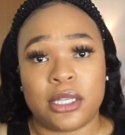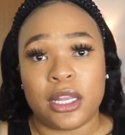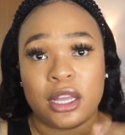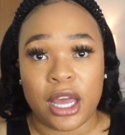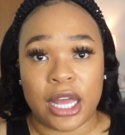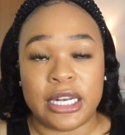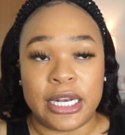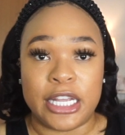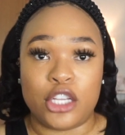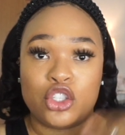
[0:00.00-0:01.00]
it can
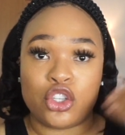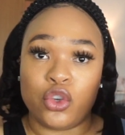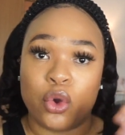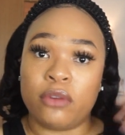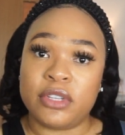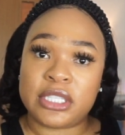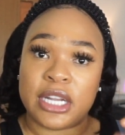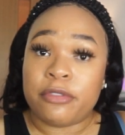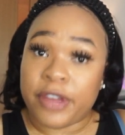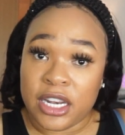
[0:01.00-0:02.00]
lead to you obviously
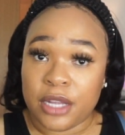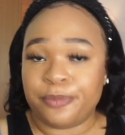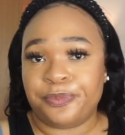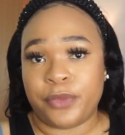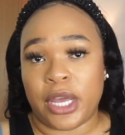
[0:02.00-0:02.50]
failing